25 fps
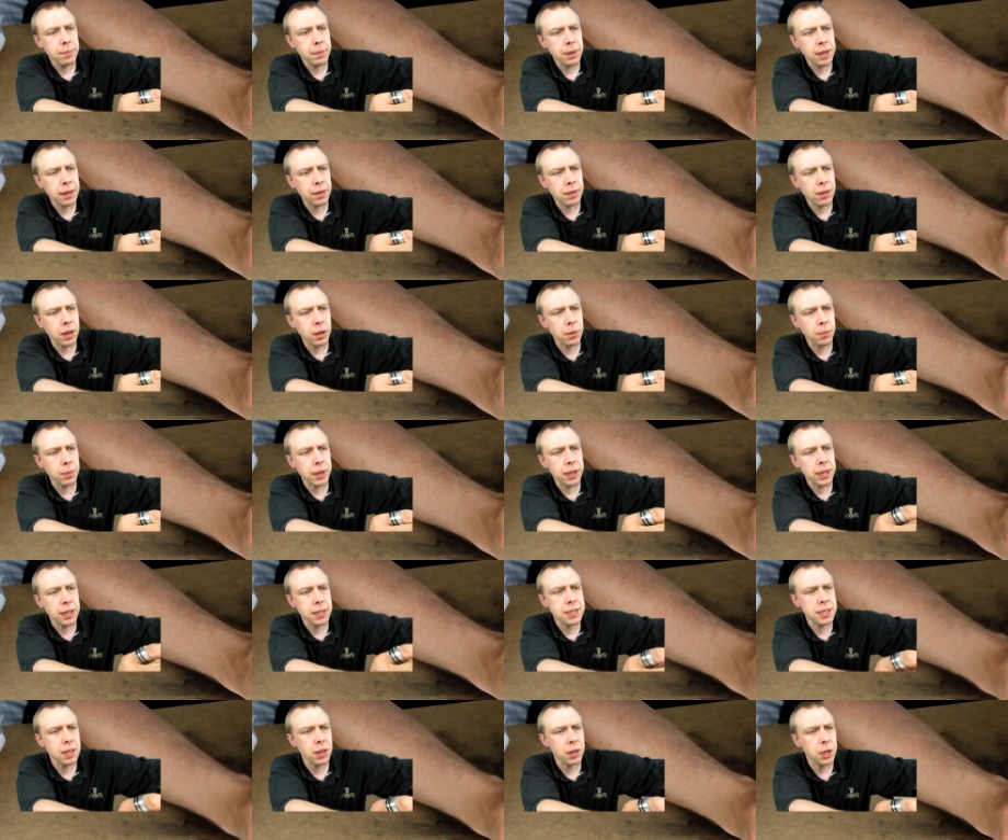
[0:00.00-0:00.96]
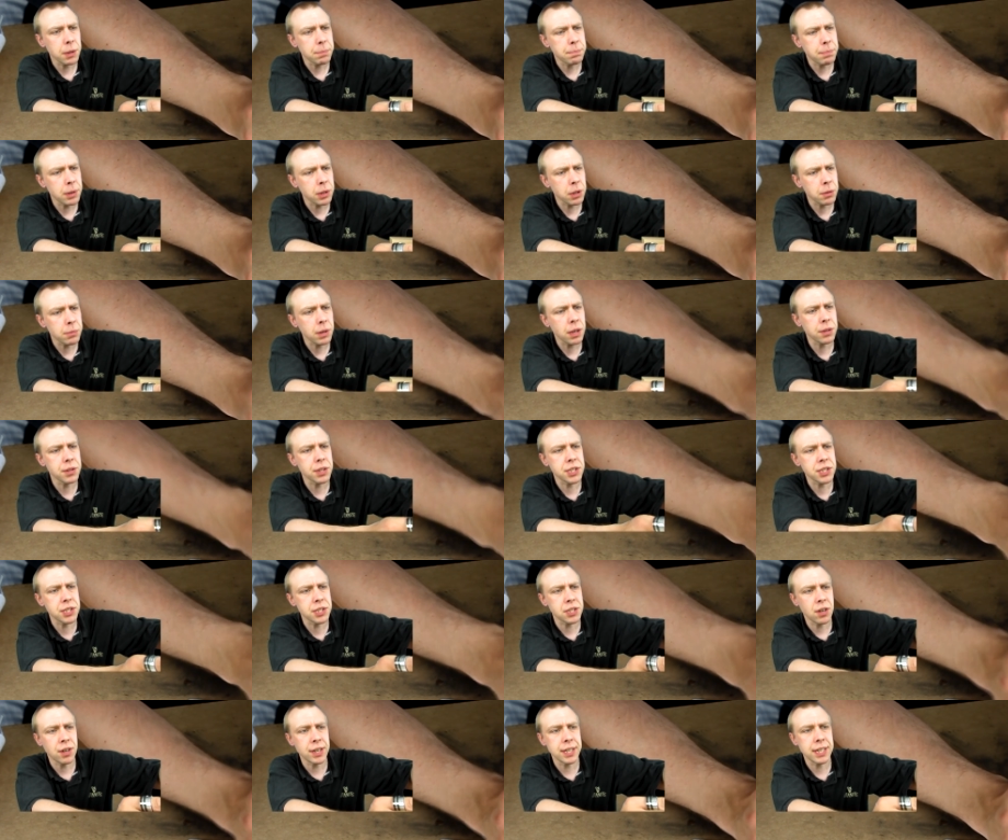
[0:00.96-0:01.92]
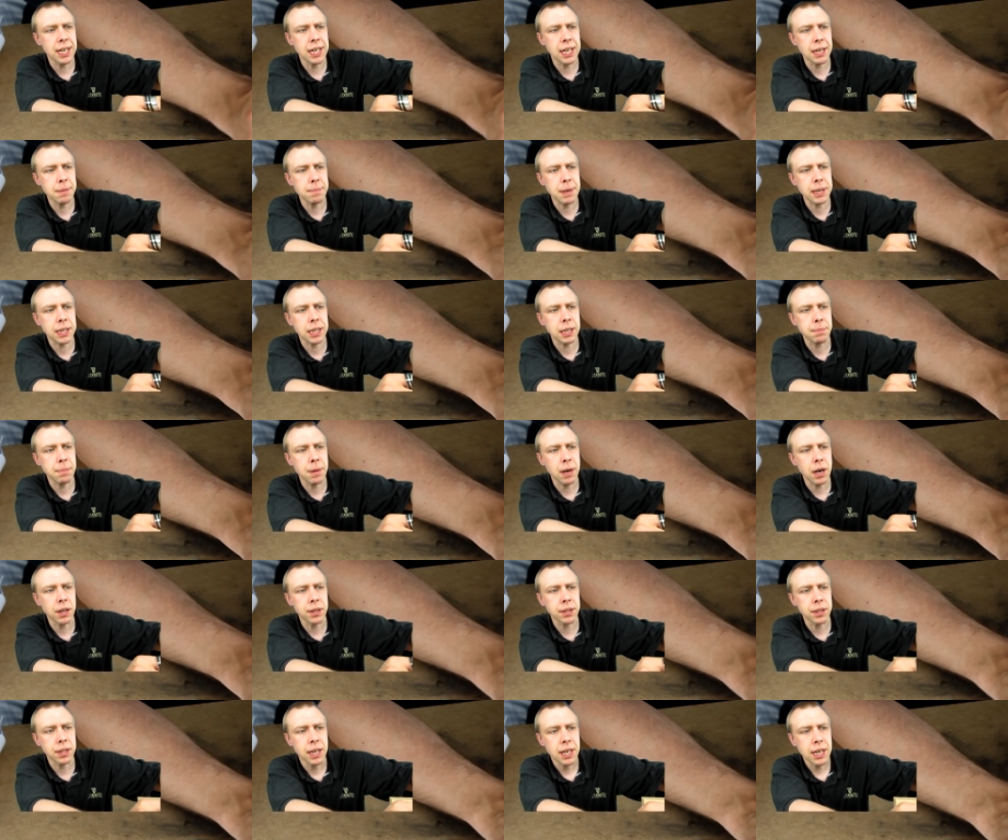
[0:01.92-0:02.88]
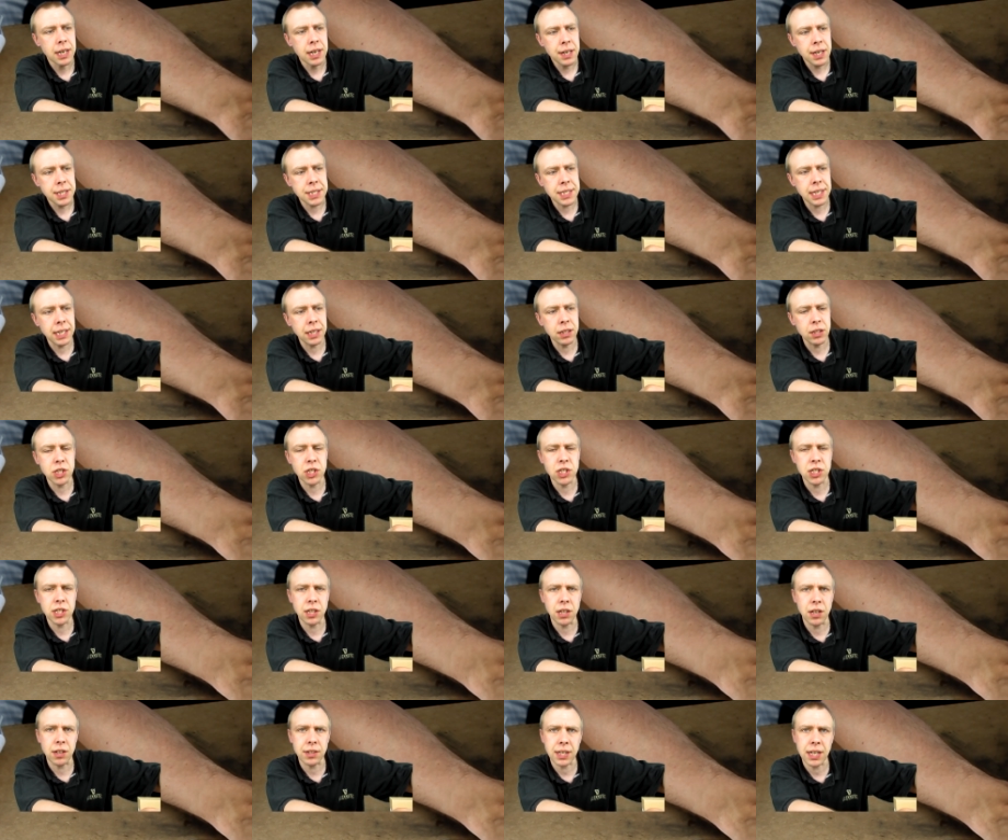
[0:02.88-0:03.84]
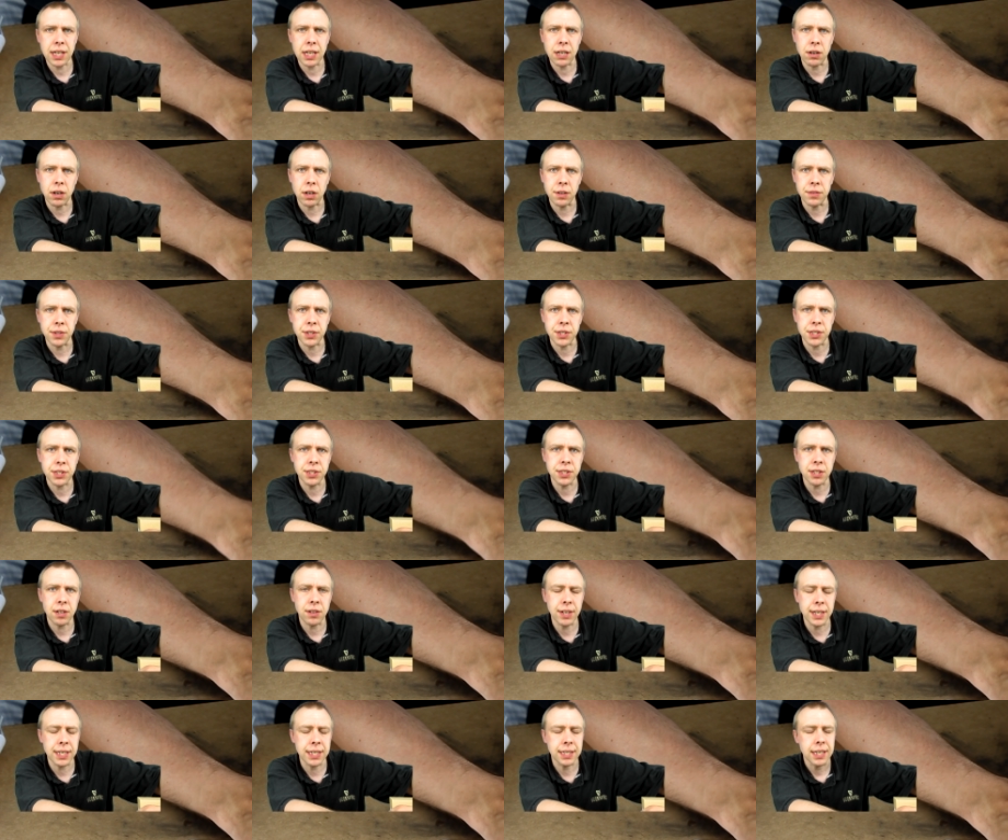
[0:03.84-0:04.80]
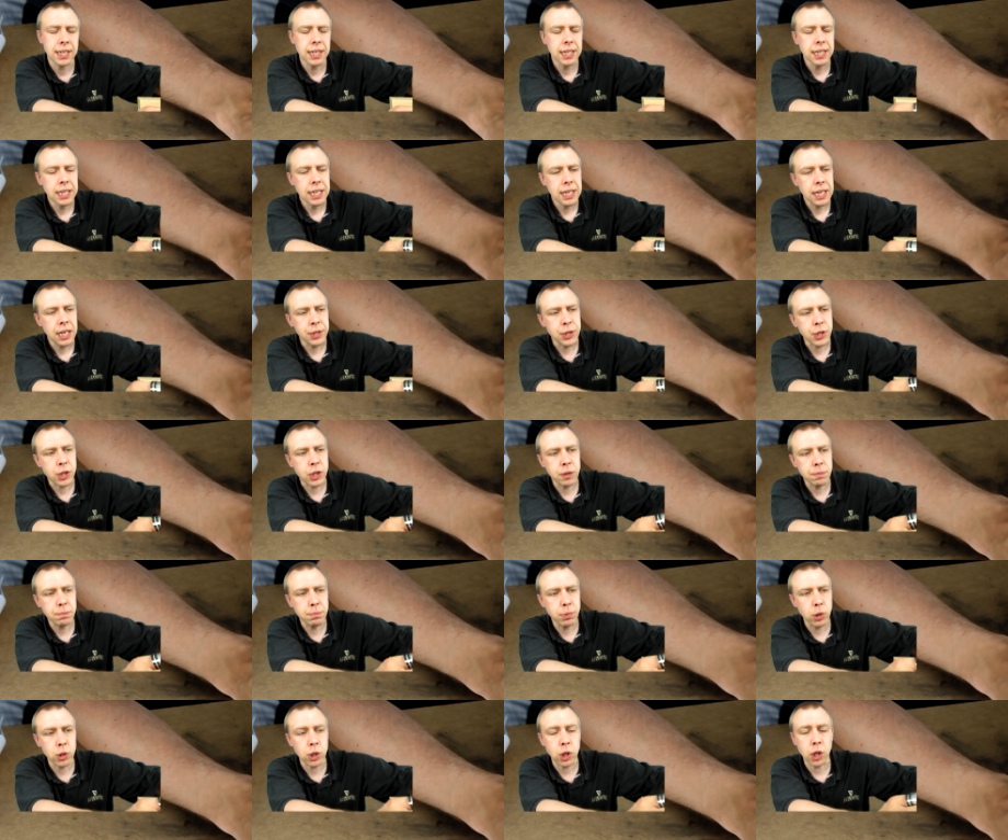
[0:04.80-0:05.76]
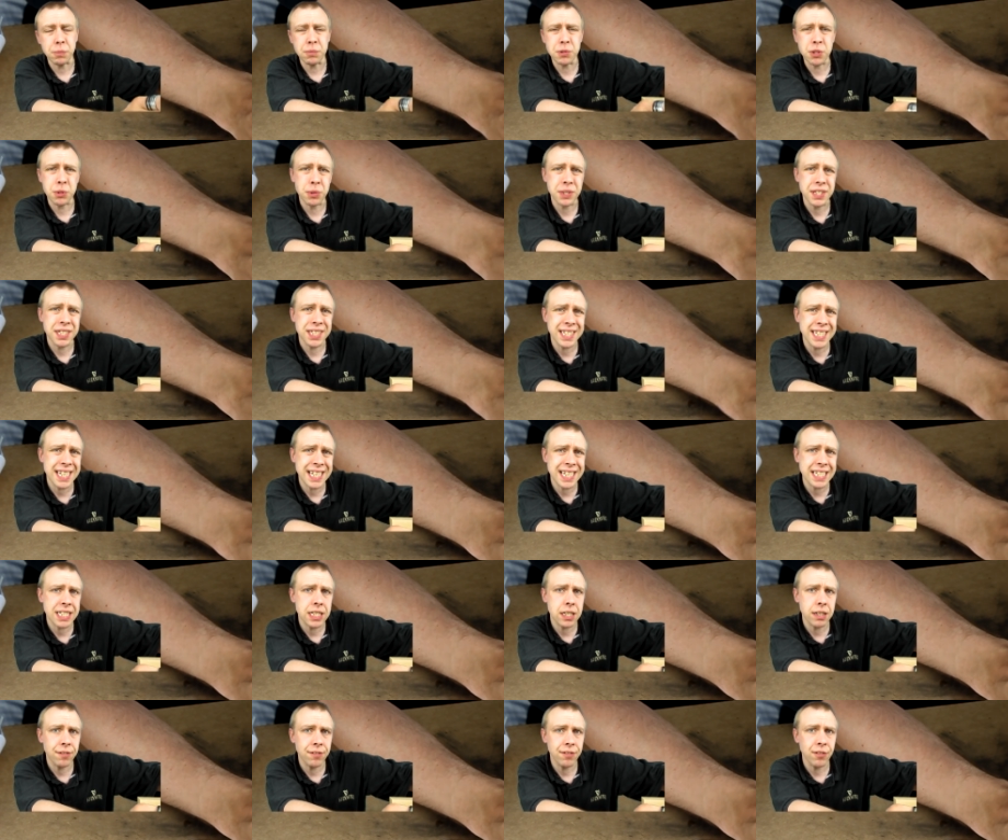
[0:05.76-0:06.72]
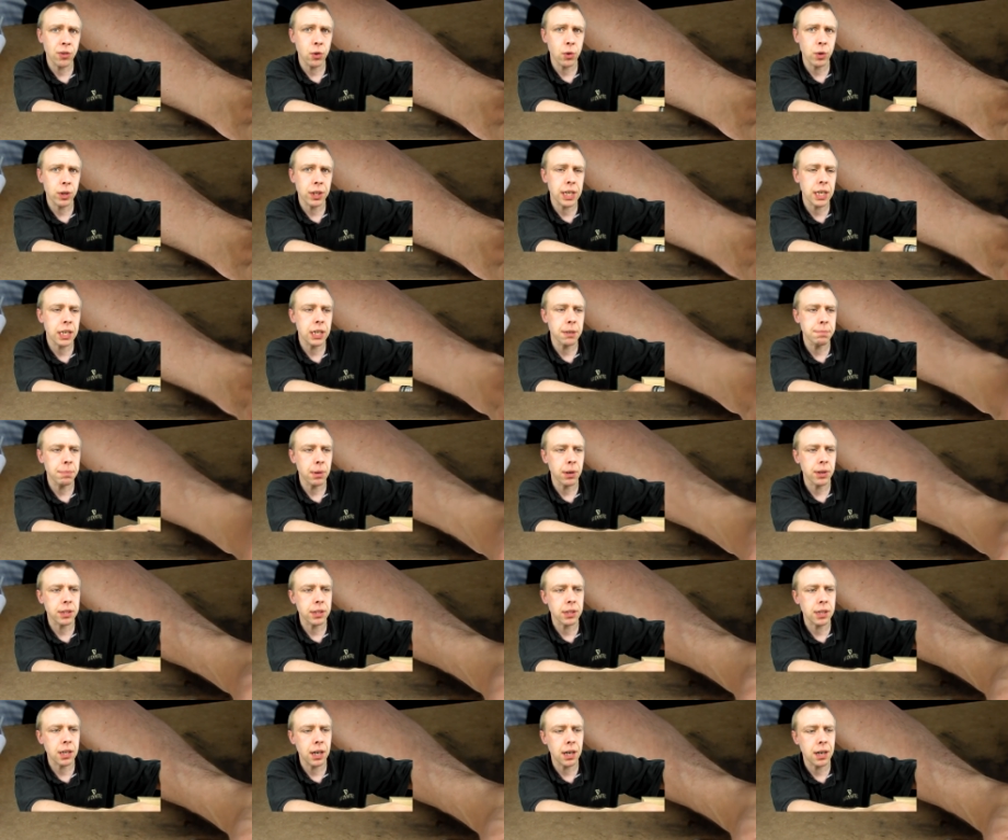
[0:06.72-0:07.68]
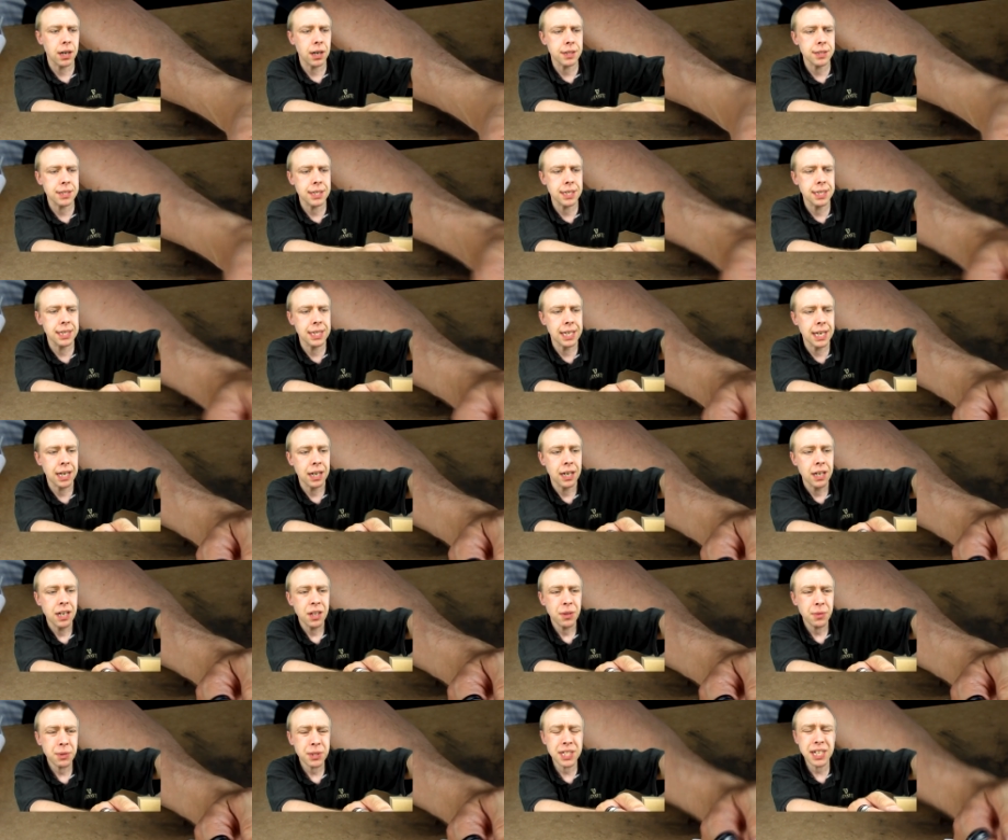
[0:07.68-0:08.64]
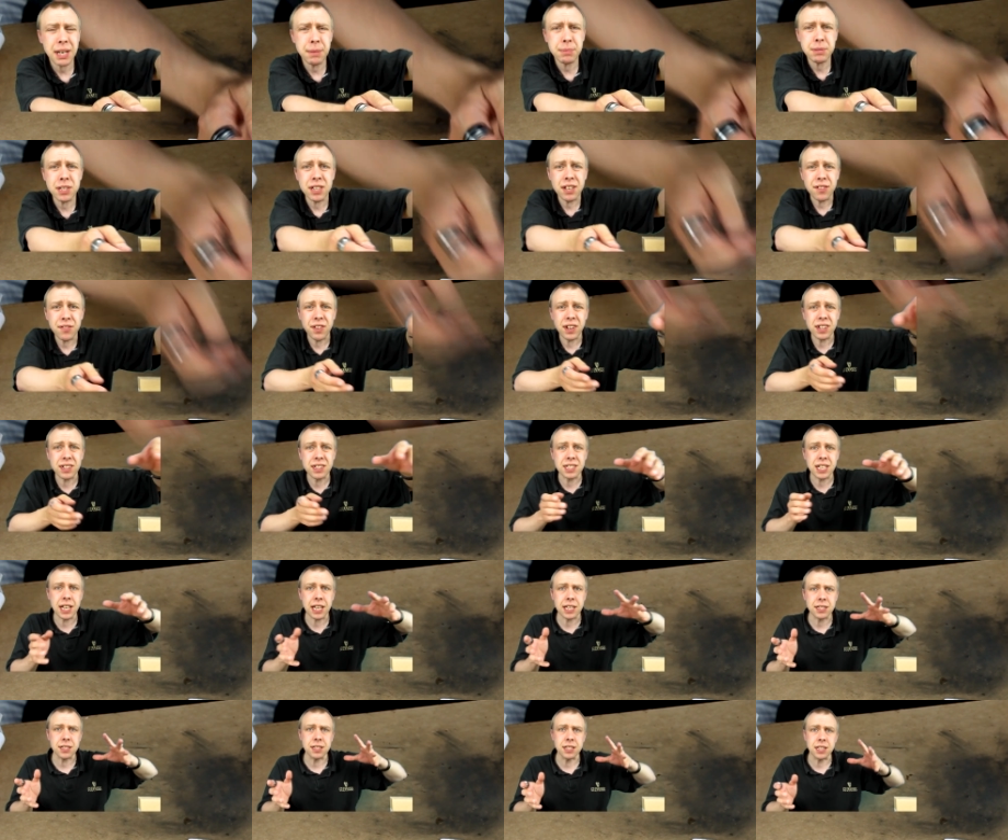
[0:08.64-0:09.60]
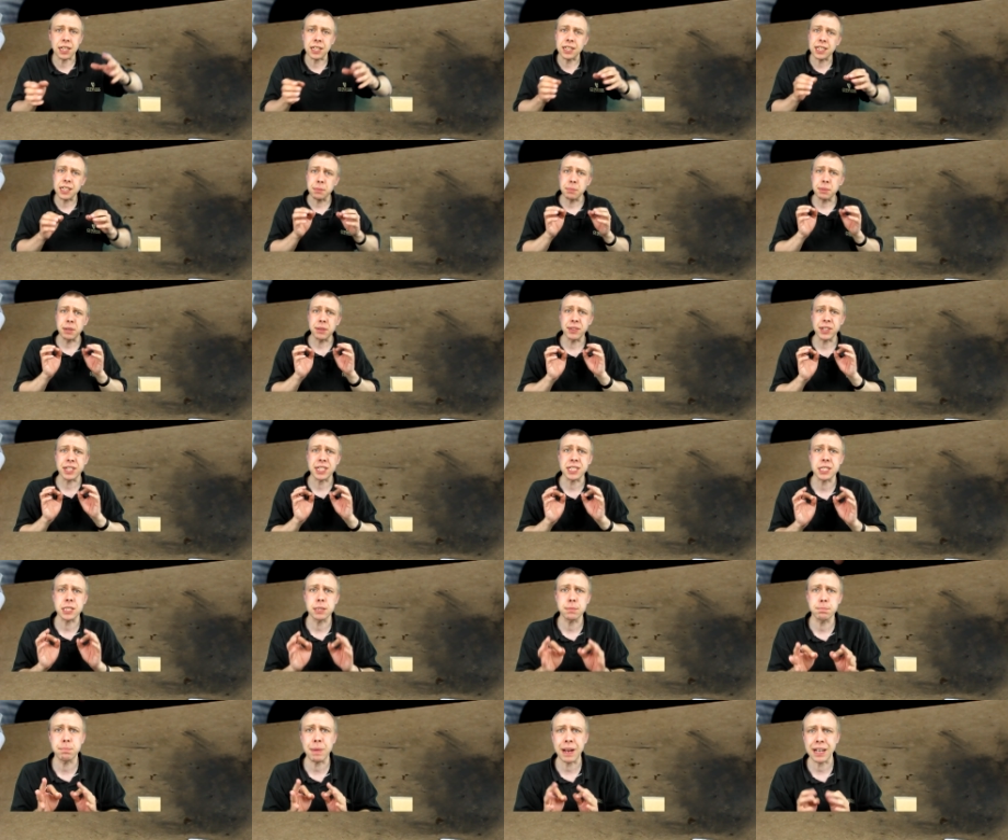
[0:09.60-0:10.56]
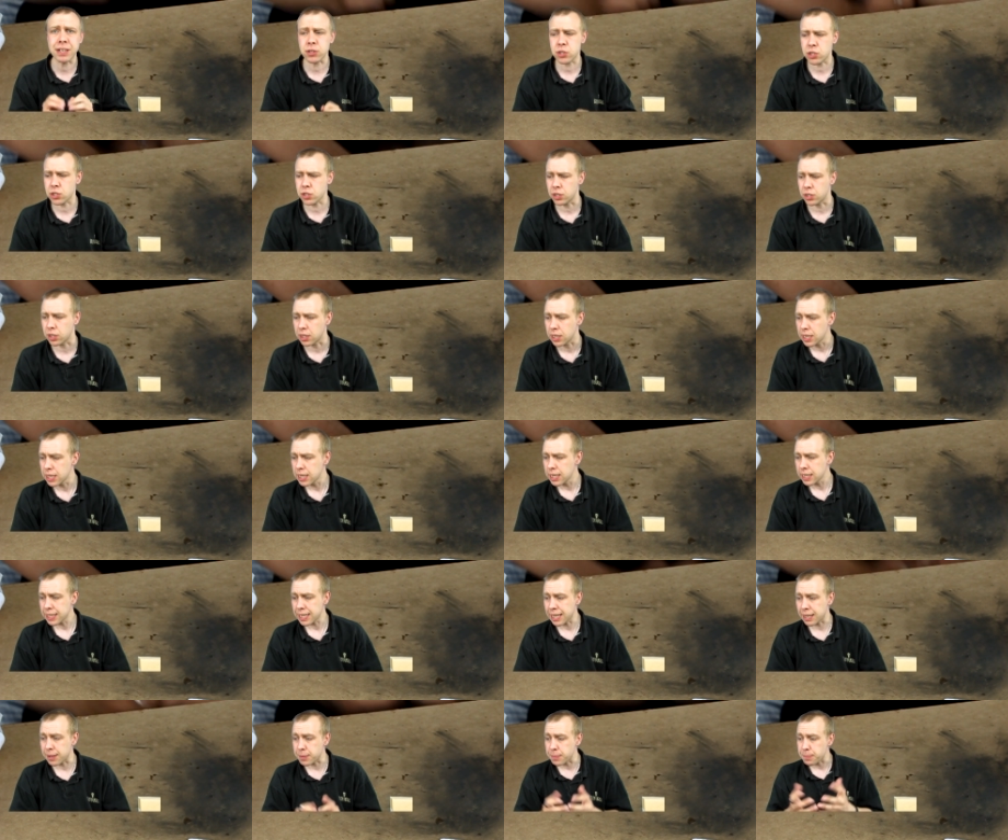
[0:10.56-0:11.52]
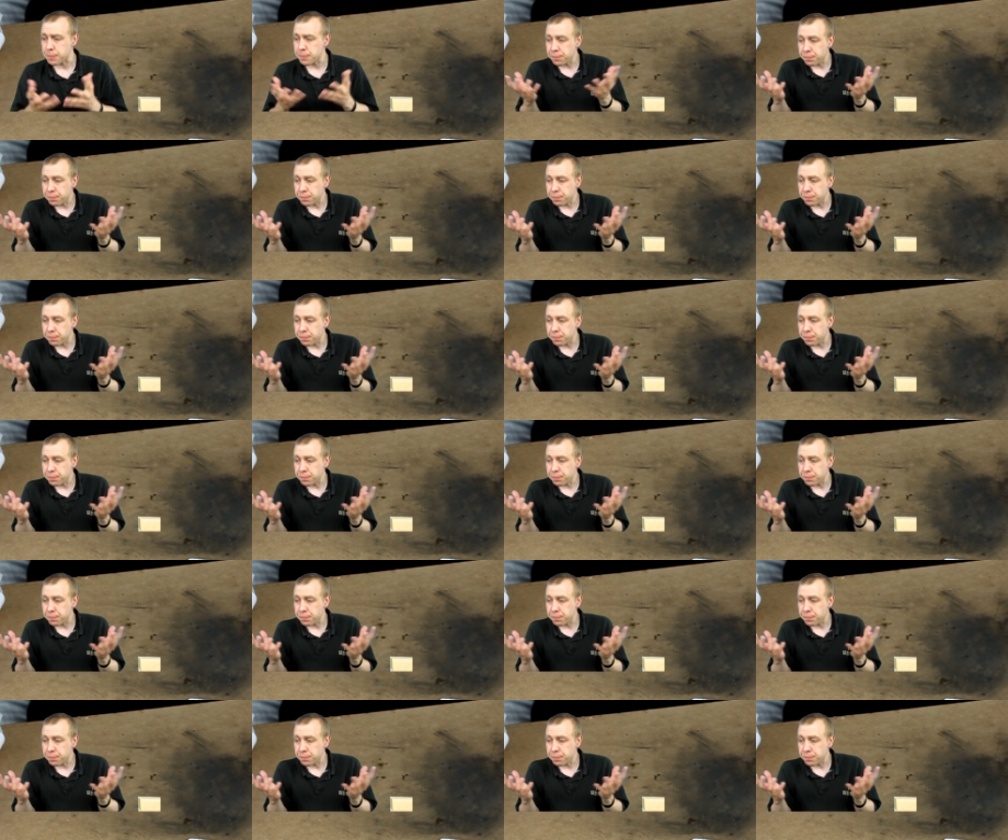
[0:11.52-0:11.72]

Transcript: Where are we? Is it on the bottom? On the side here, beg your pardon. There's a little slot here on the side, and you can put up to a 64GB card in there, which is absolutely fantastic. A little bit of expansion. Now,